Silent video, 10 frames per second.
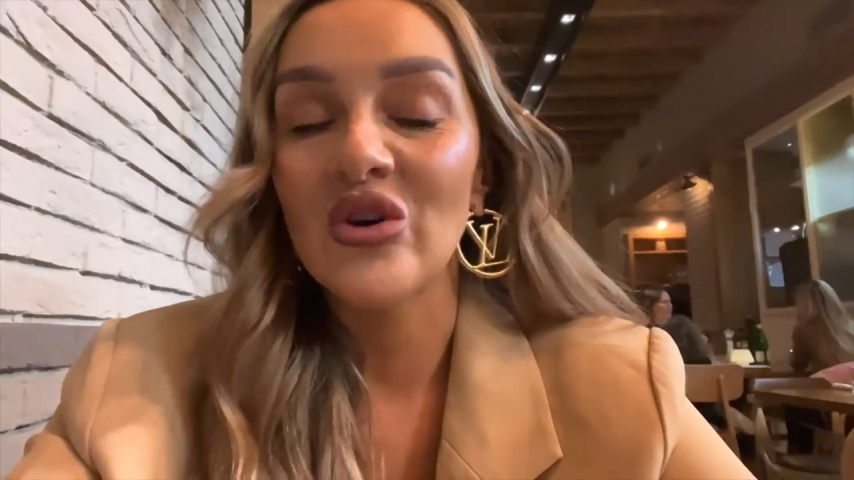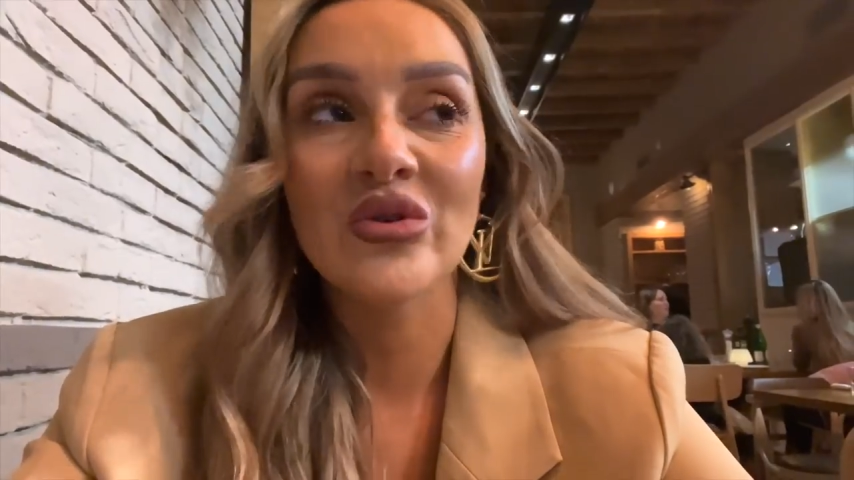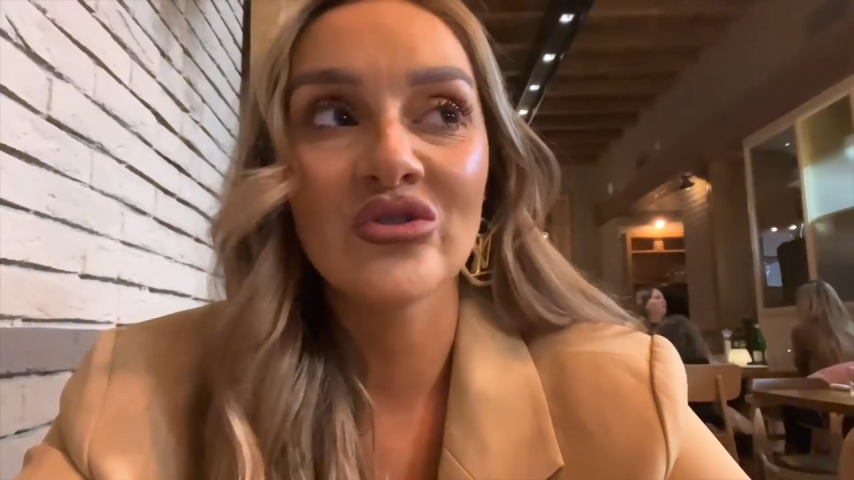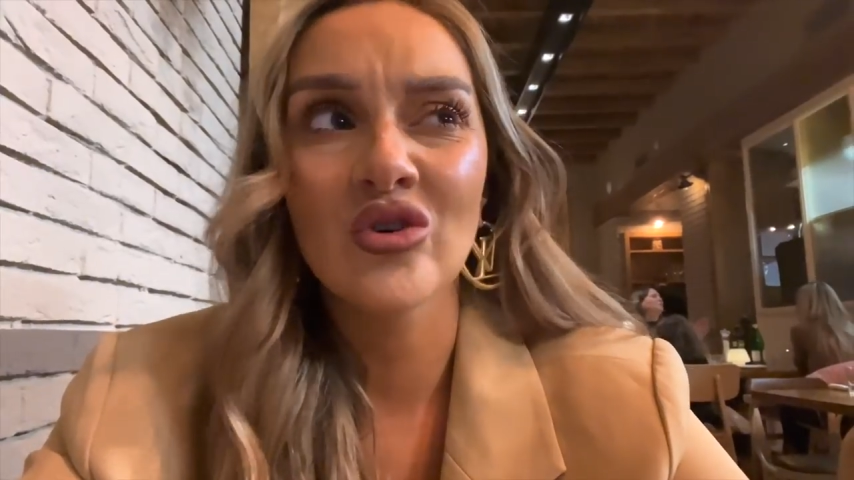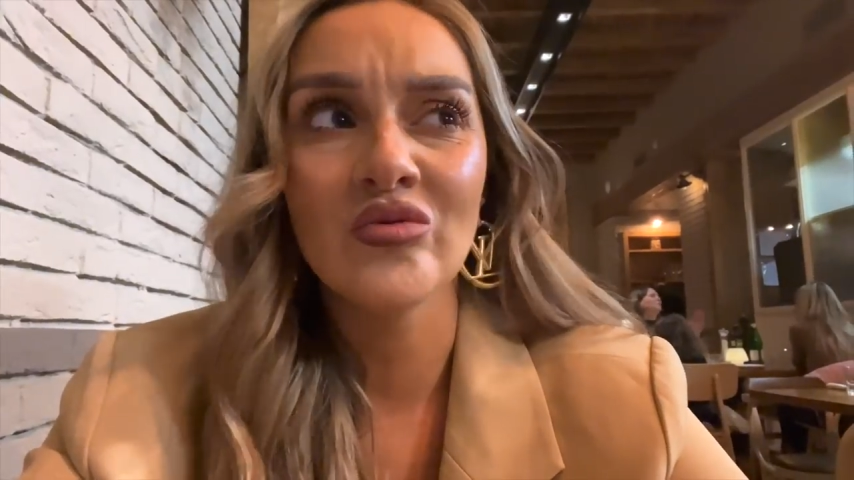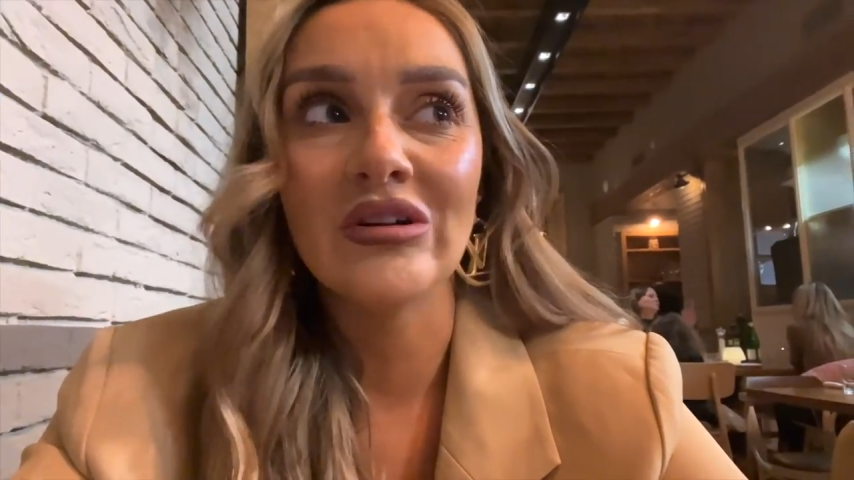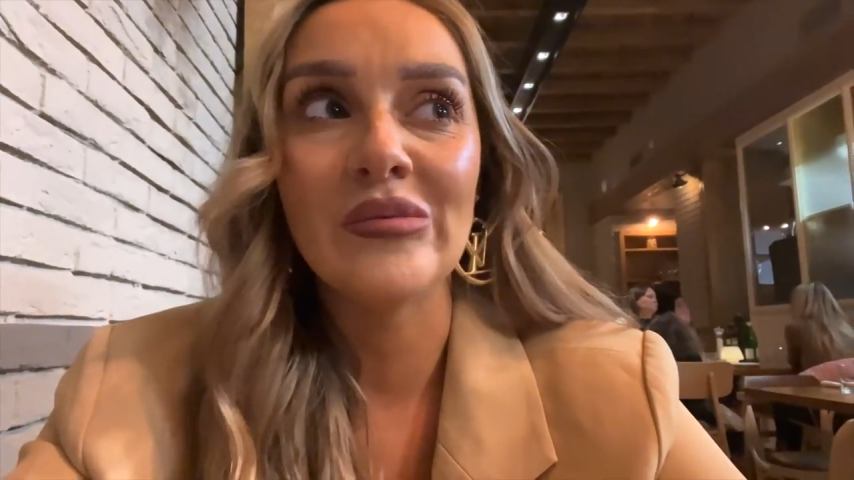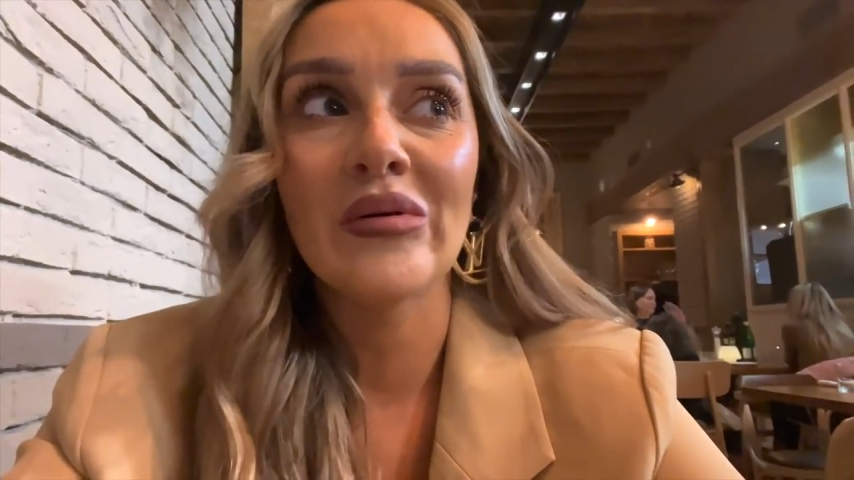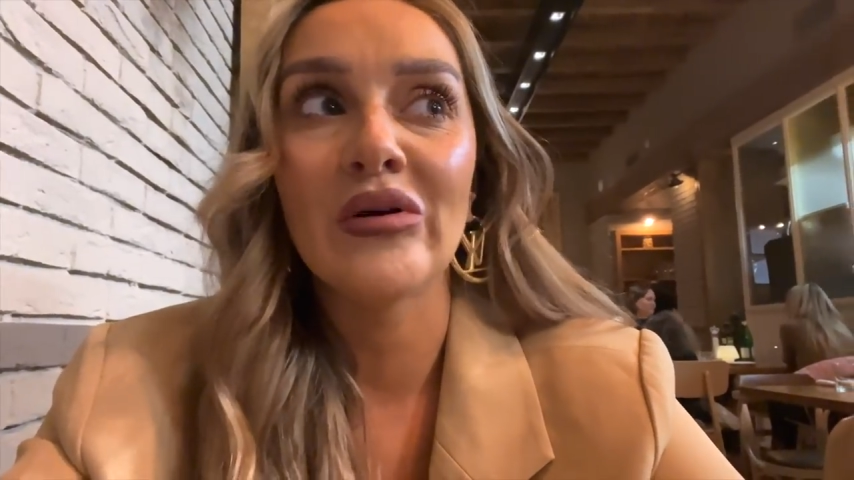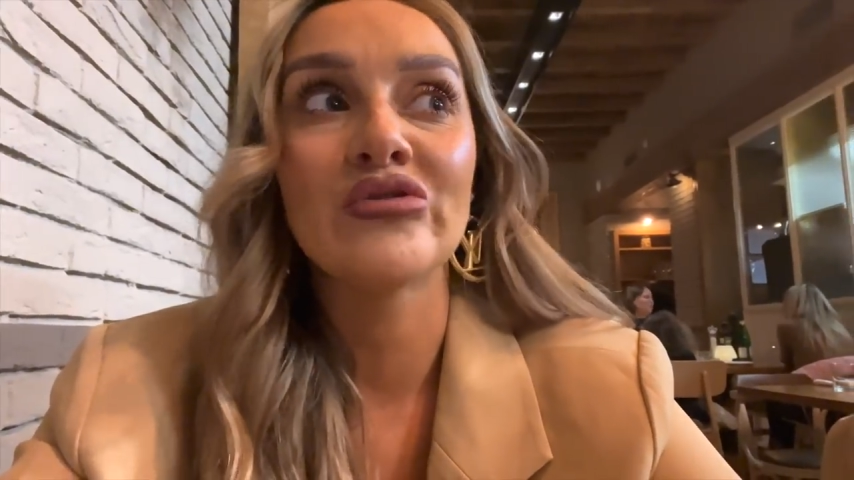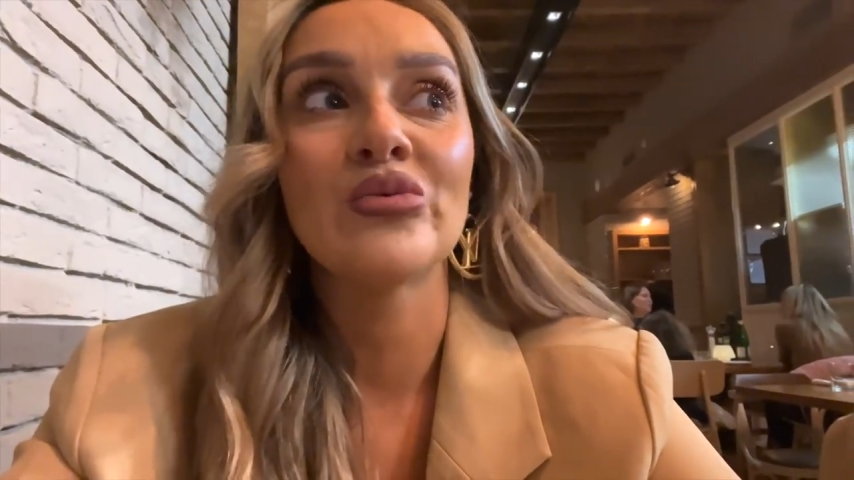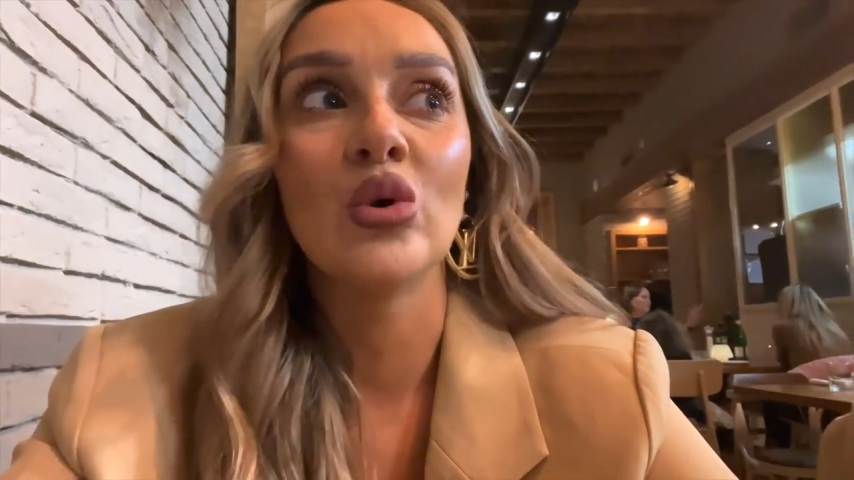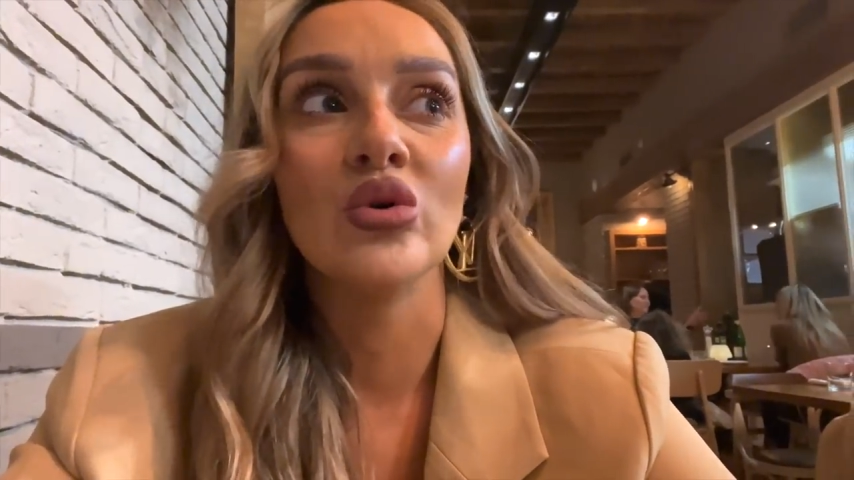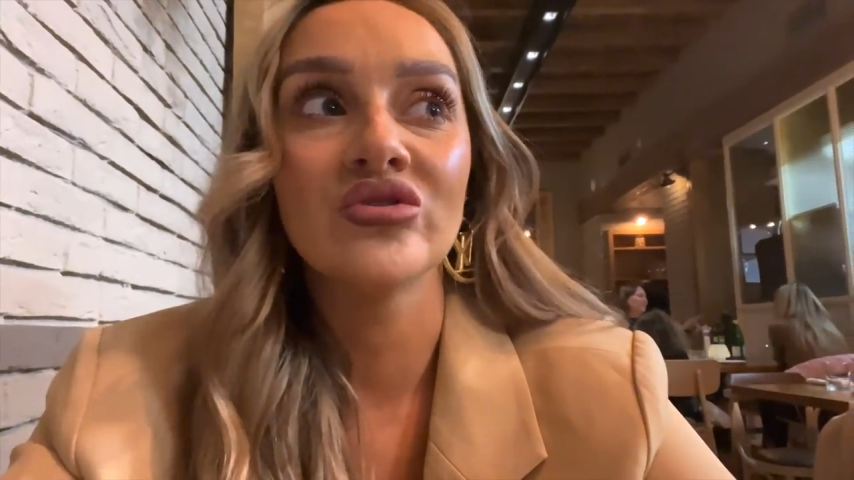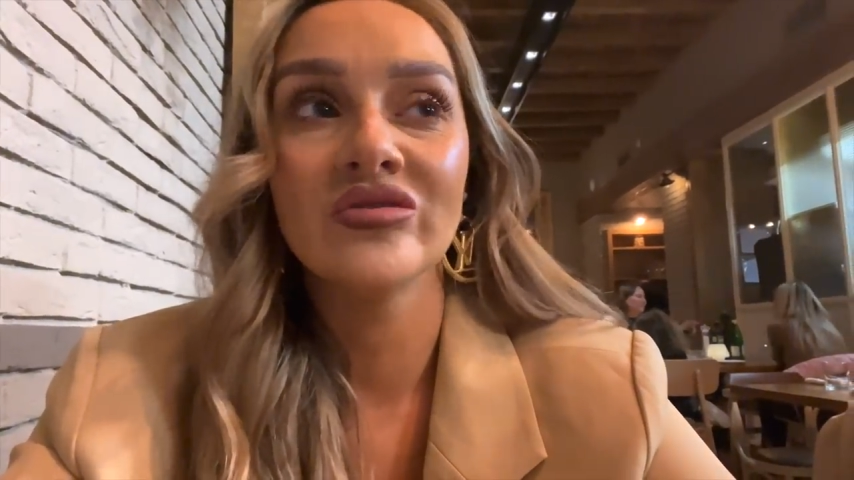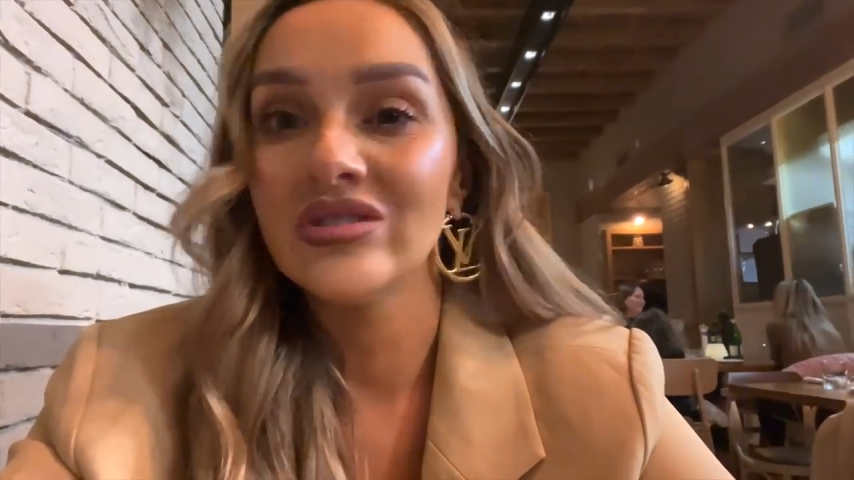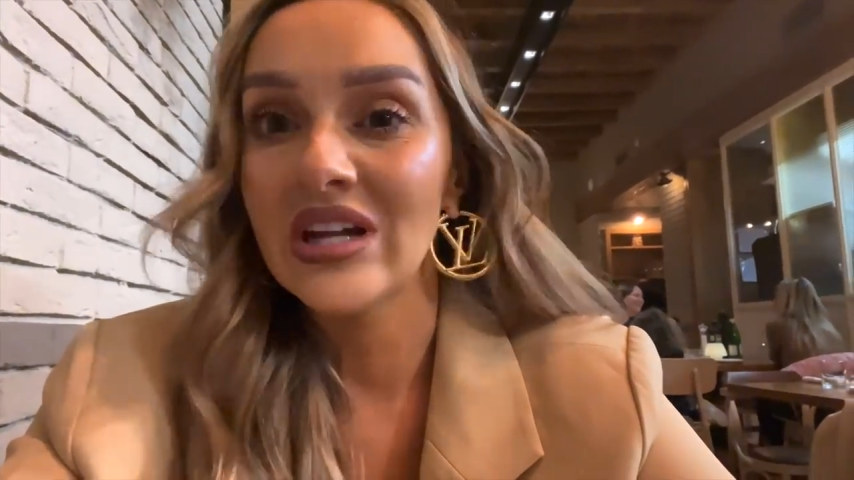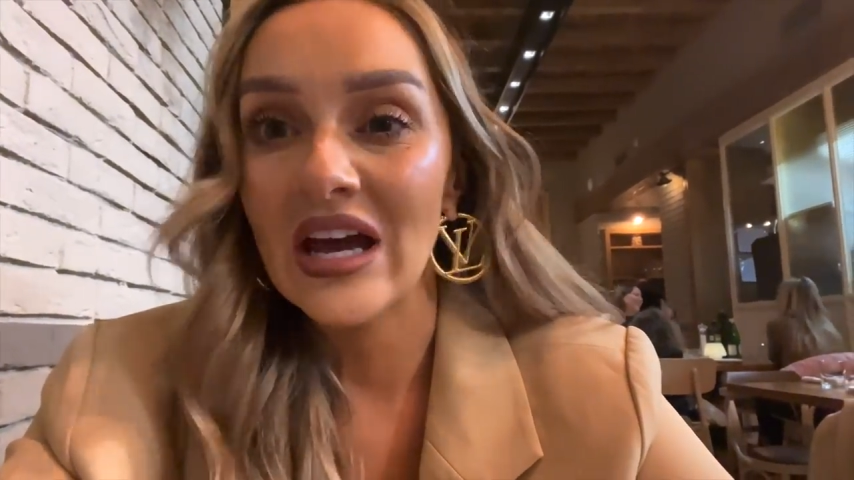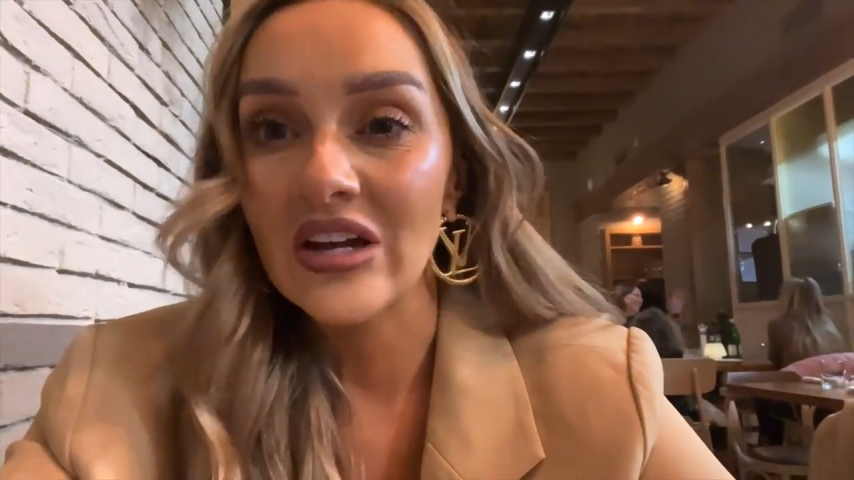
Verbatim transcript: we just couldn't really go out to walk today,